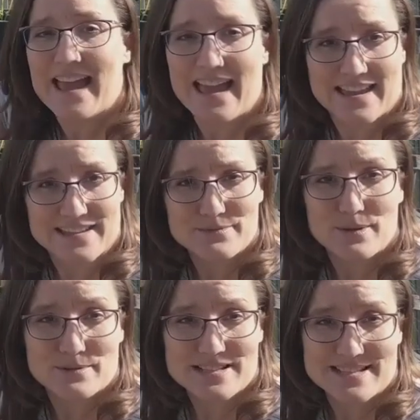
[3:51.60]
and
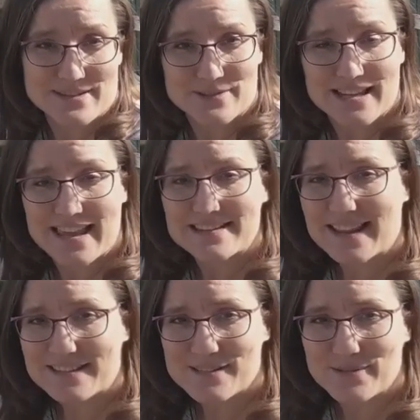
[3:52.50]
we will see you again
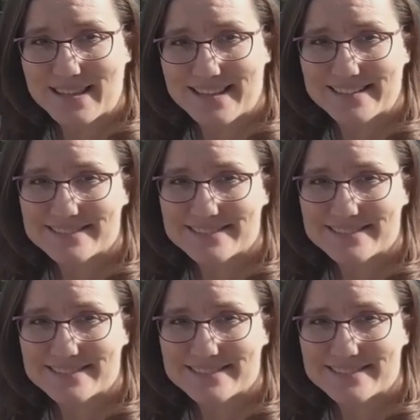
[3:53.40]
next week.